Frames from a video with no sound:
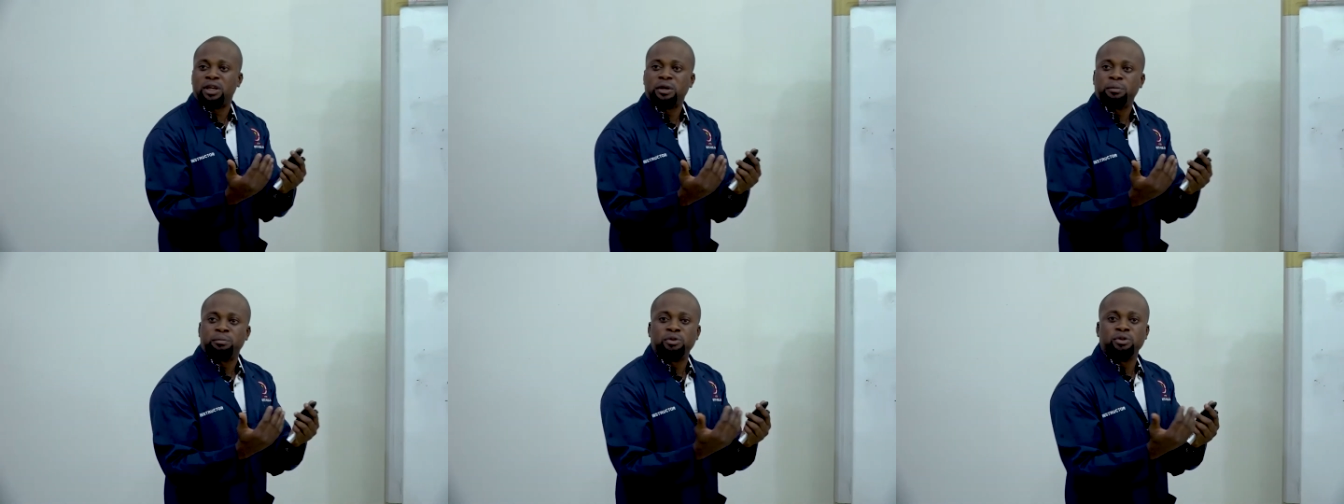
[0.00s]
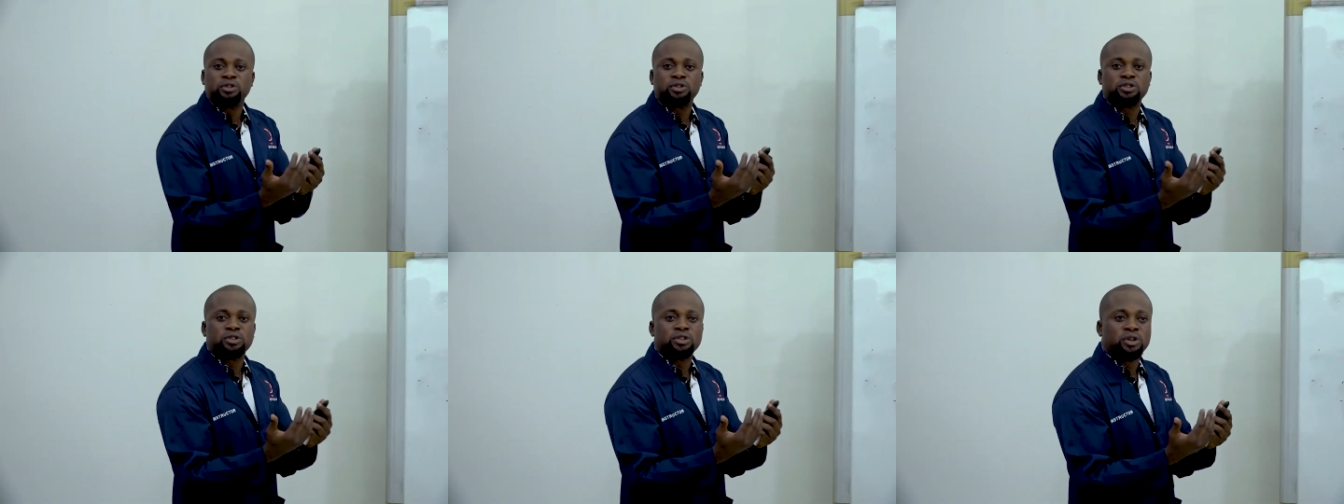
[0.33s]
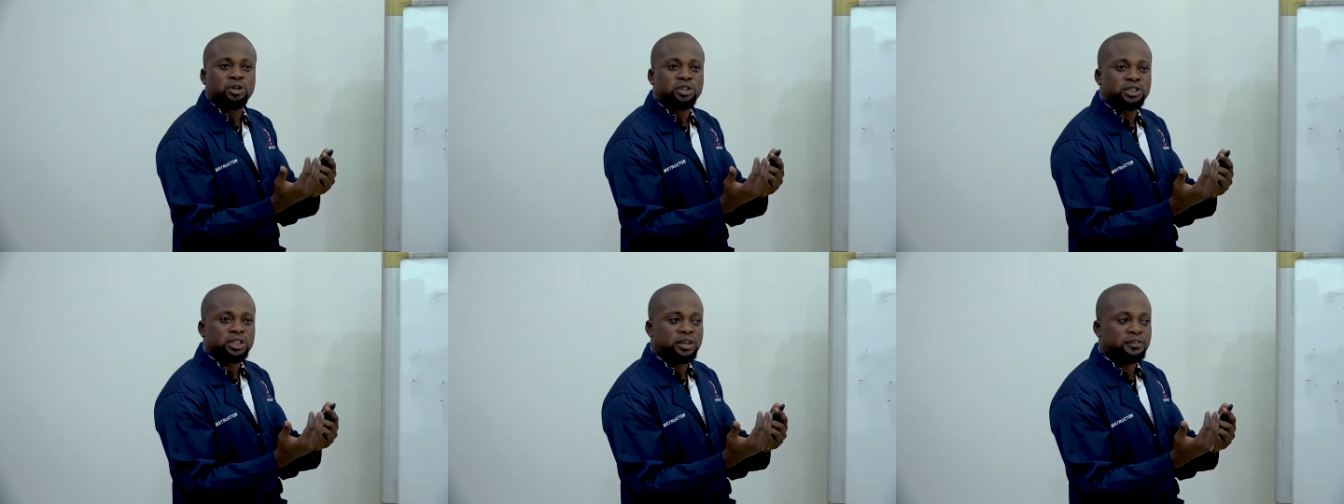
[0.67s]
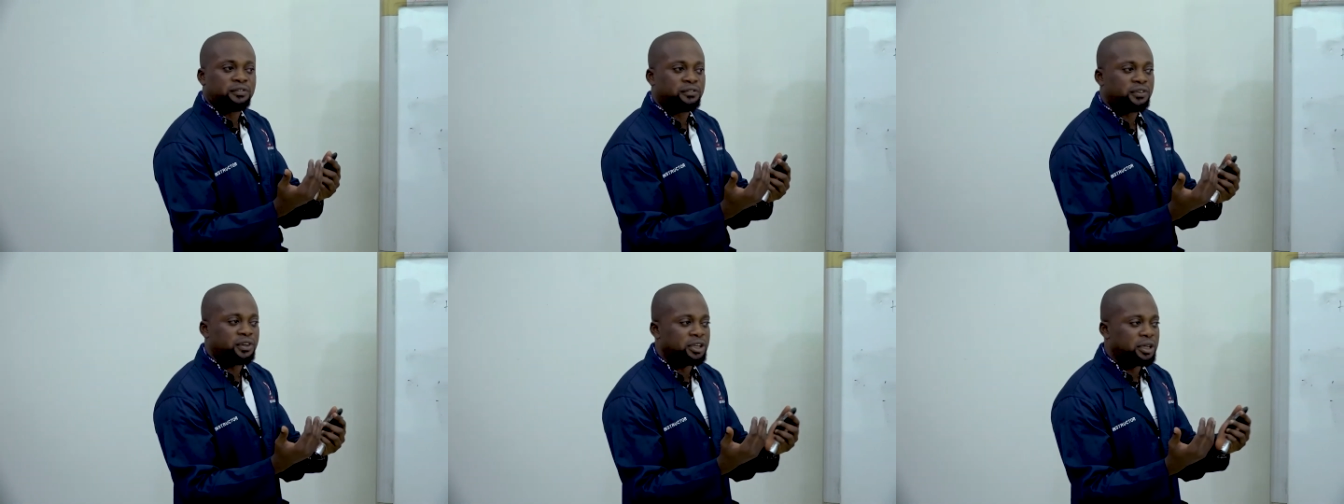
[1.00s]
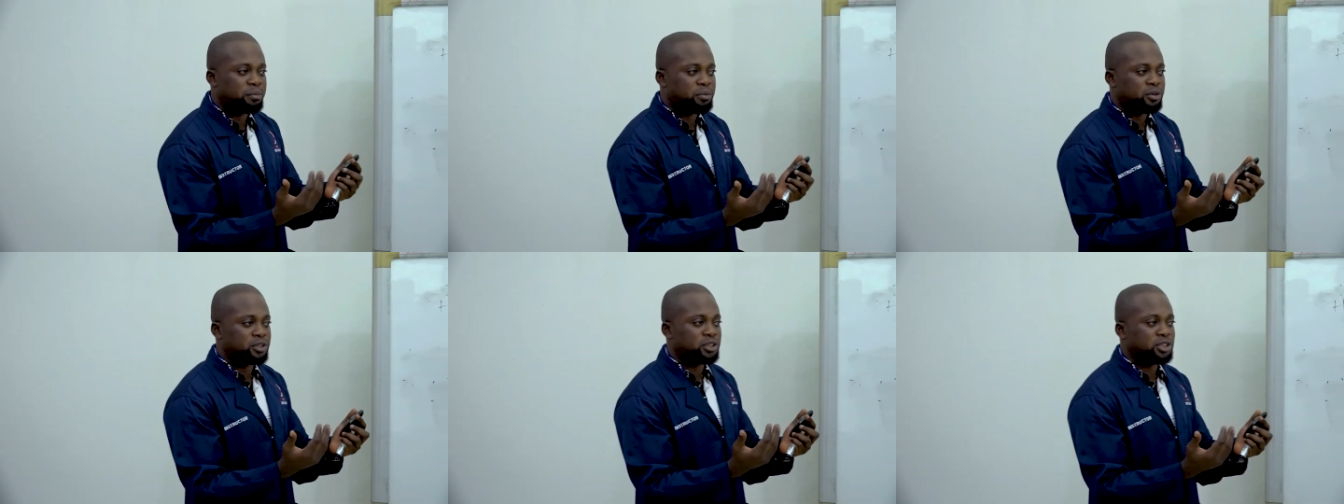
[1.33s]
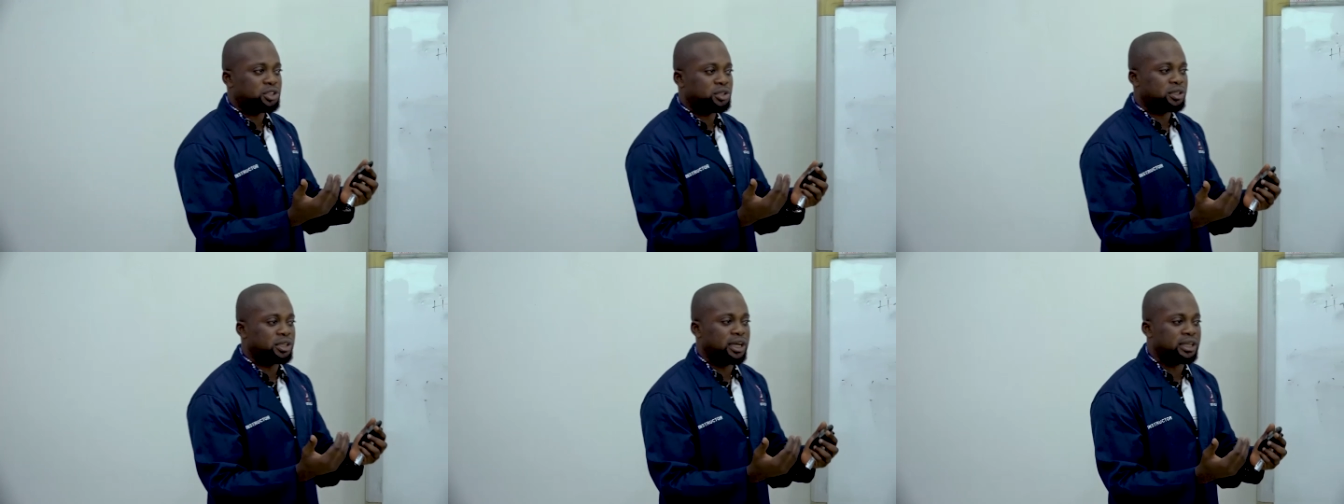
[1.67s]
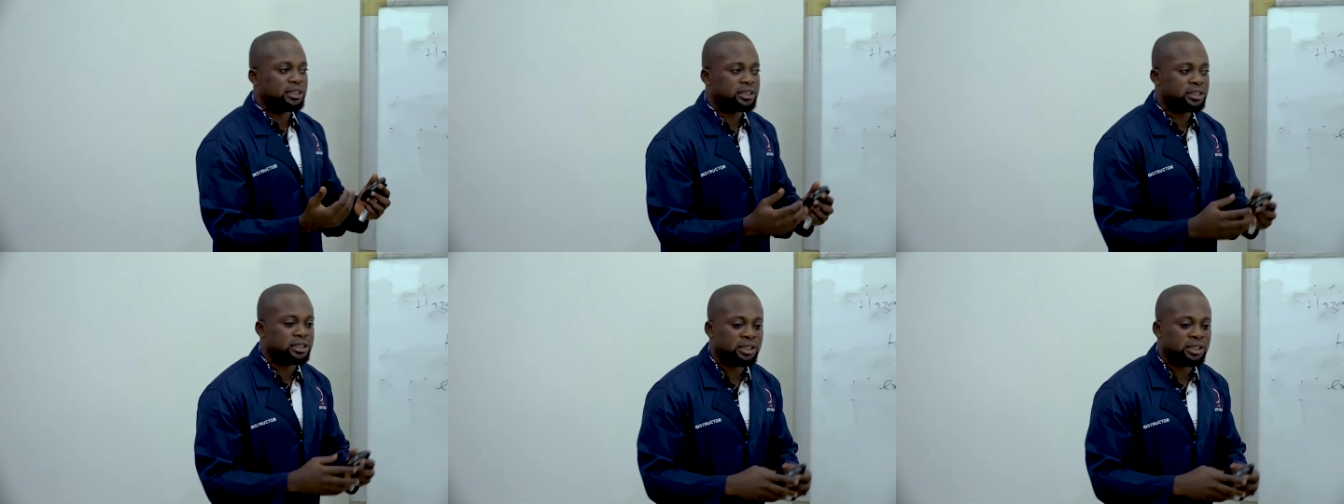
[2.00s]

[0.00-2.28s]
put yourself in a position that